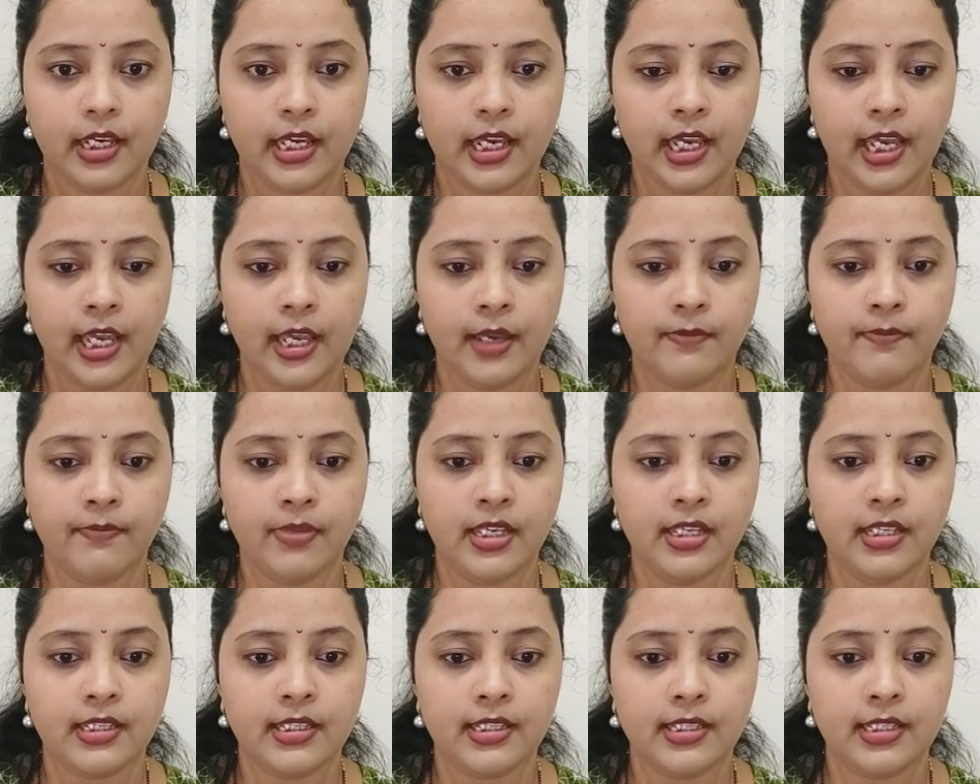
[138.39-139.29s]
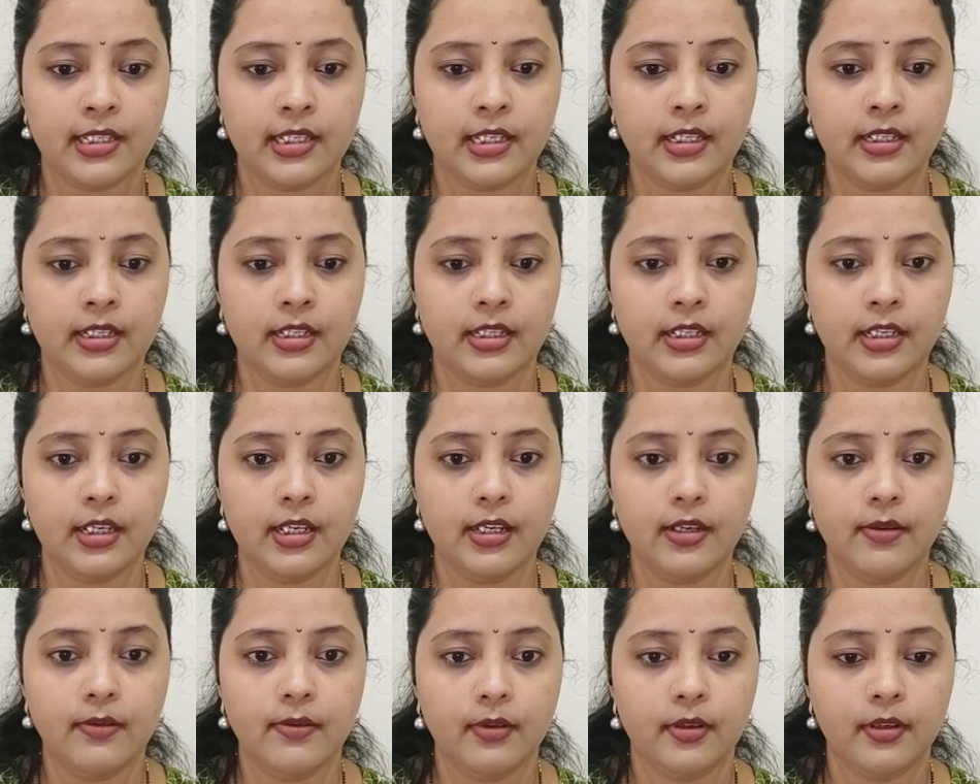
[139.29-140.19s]
A, B, C, D,
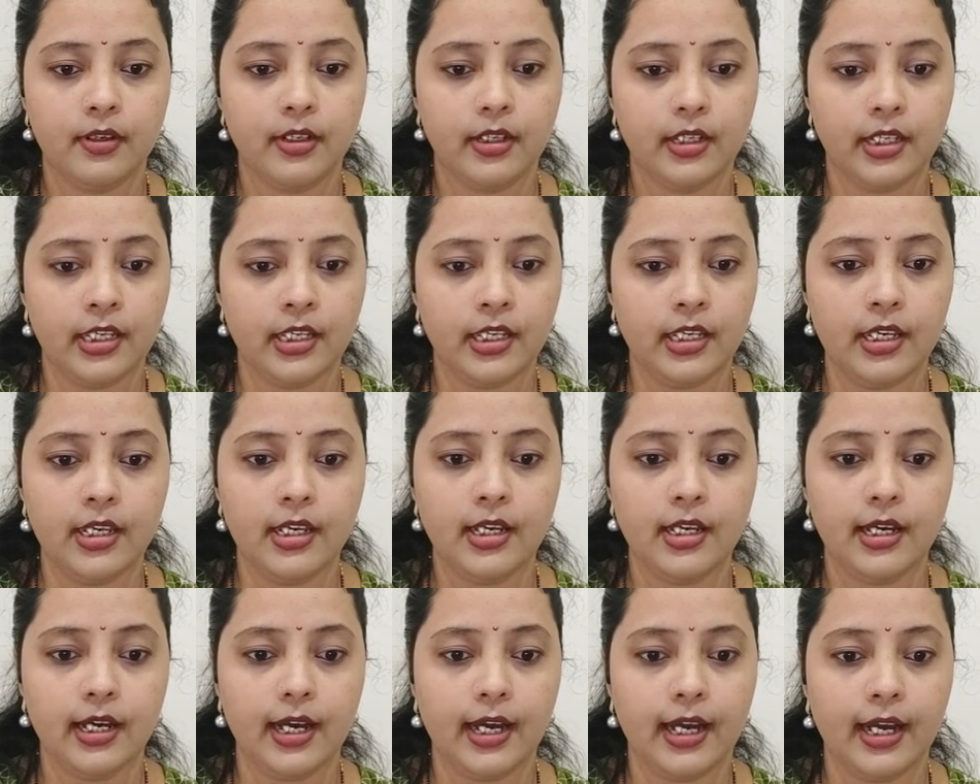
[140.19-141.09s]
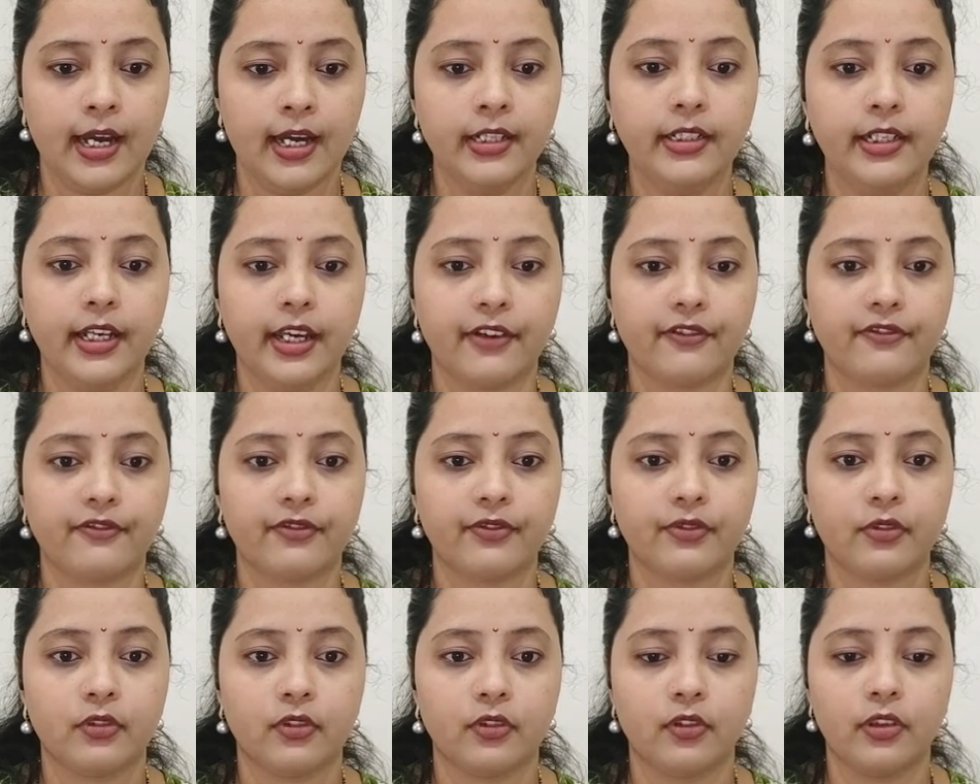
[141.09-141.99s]
E and F.
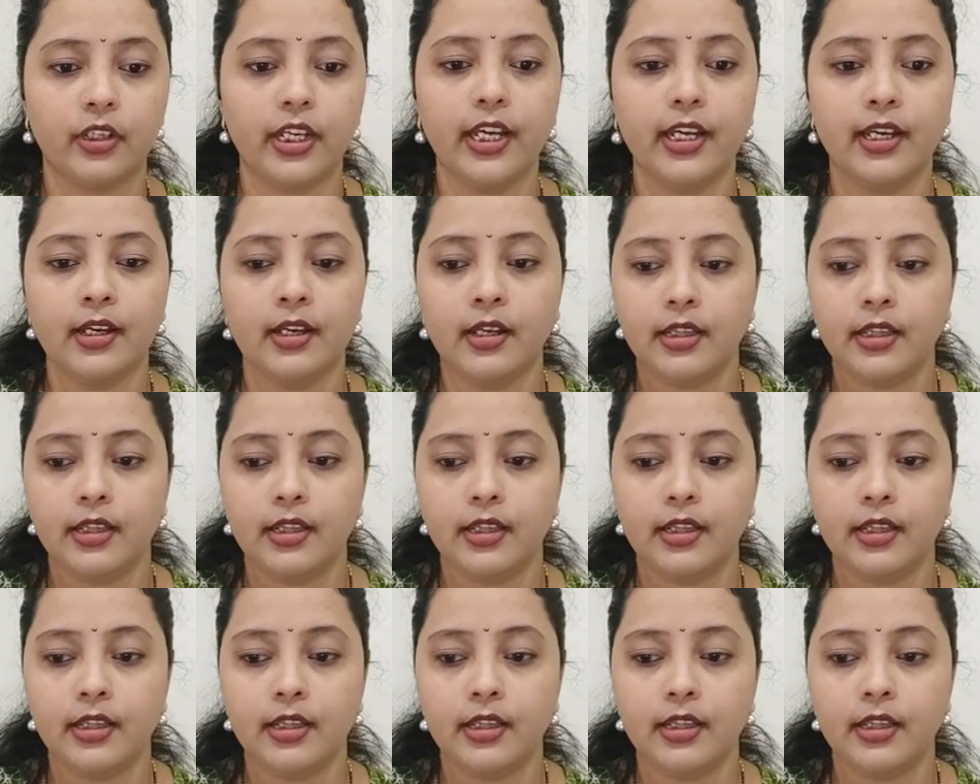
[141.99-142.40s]
Okay.